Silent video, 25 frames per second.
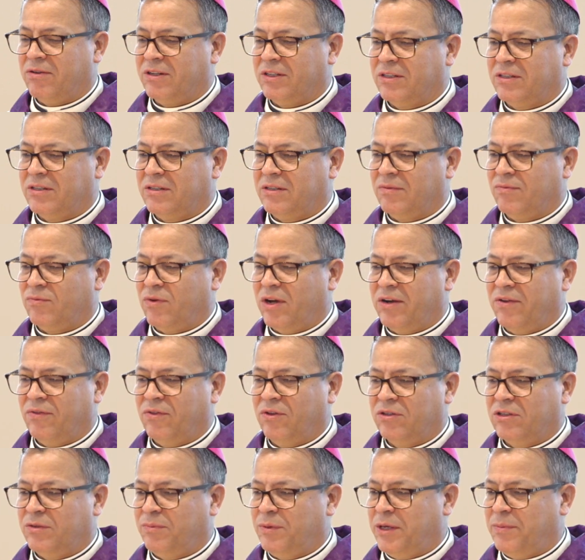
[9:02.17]
is one of
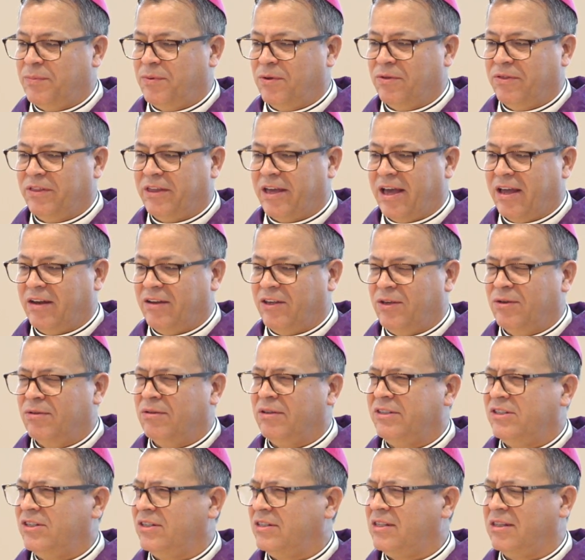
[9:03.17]
those people that
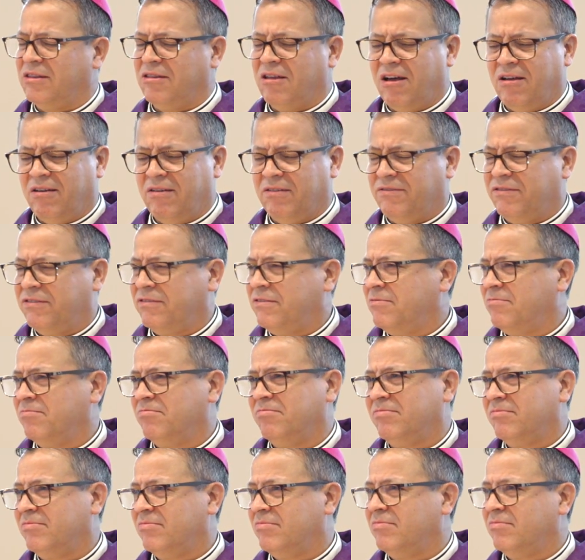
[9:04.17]
you just love
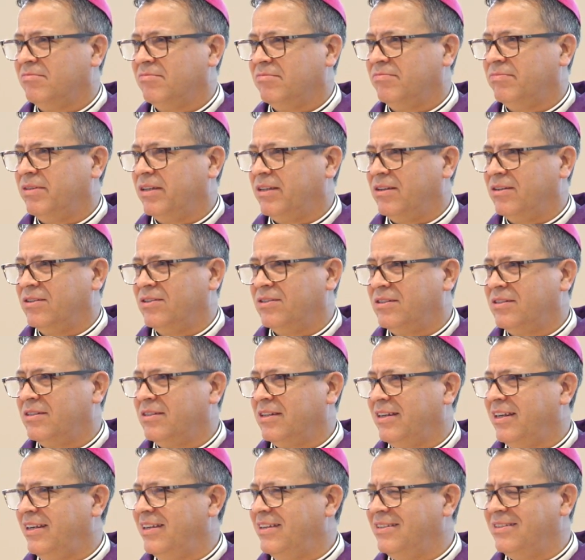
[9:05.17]
because
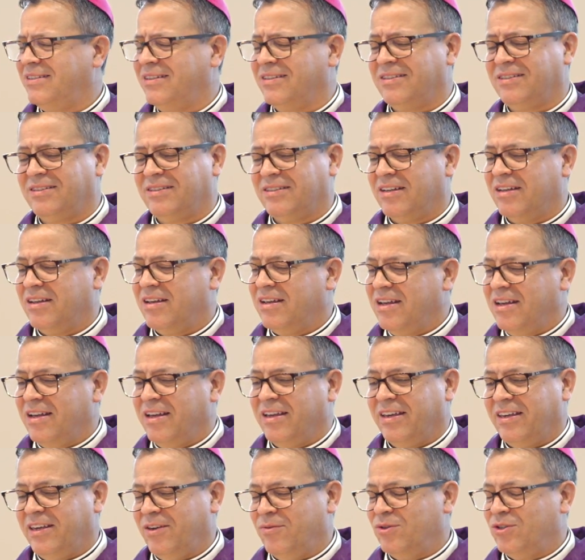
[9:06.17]

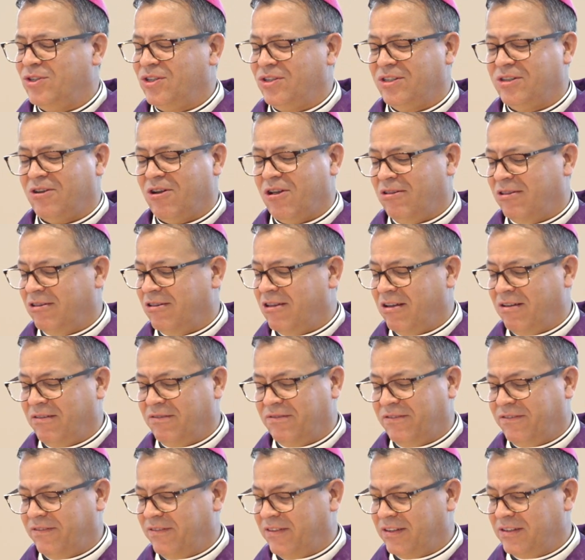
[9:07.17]
he was just all
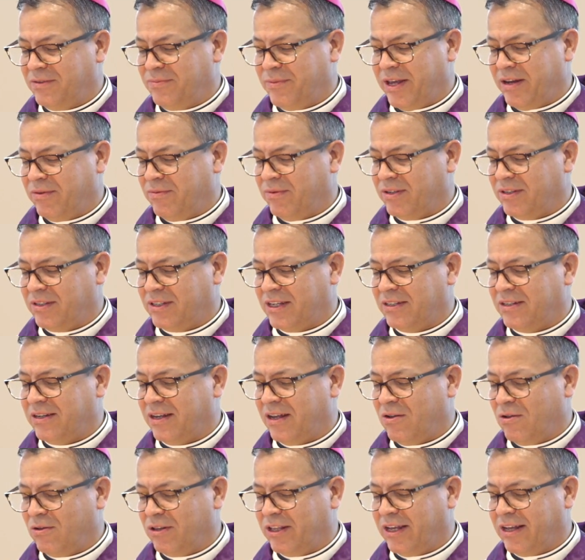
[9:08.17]
love. This man was such a
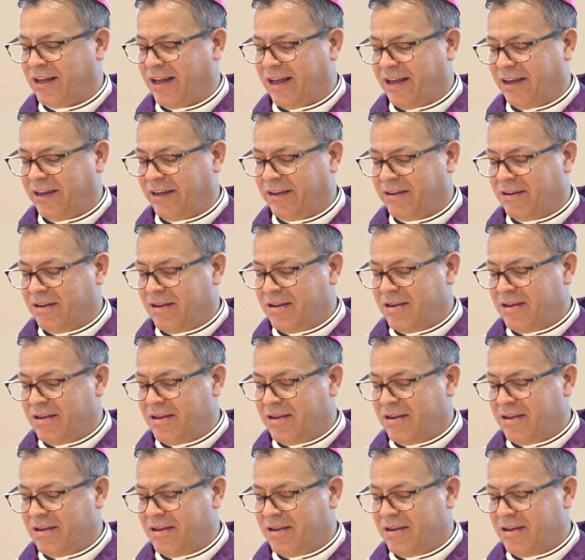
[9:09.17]
holy guy.